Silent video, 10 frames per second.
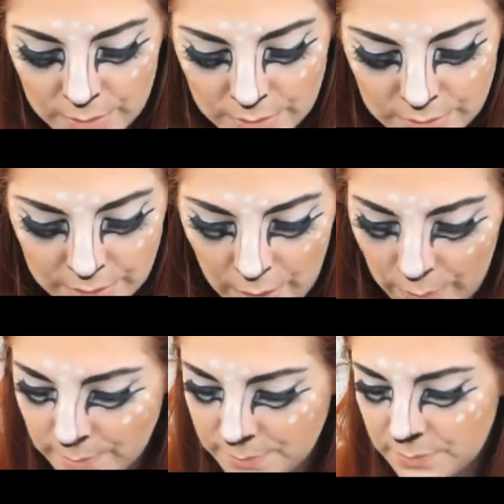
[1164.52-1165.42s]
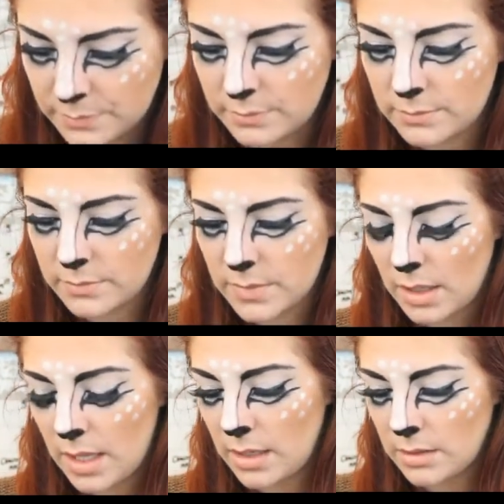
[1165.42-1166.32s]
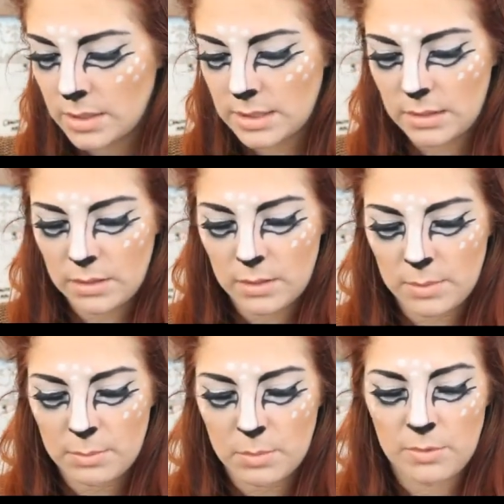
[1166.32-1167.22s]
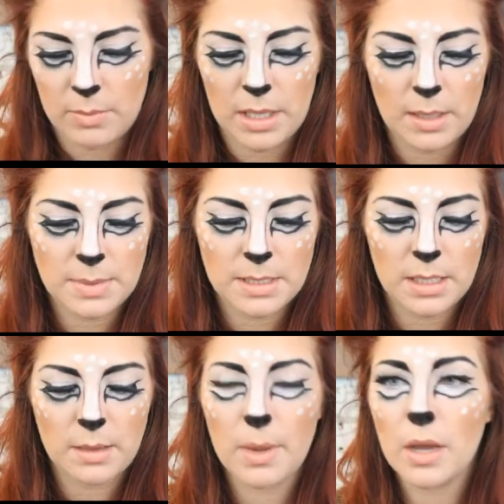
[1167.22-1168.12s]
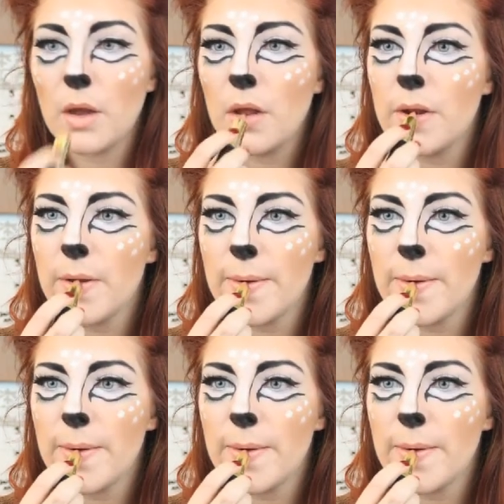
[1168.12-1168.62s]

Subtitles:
So, I'll add just a little bit more of my lipstick back on.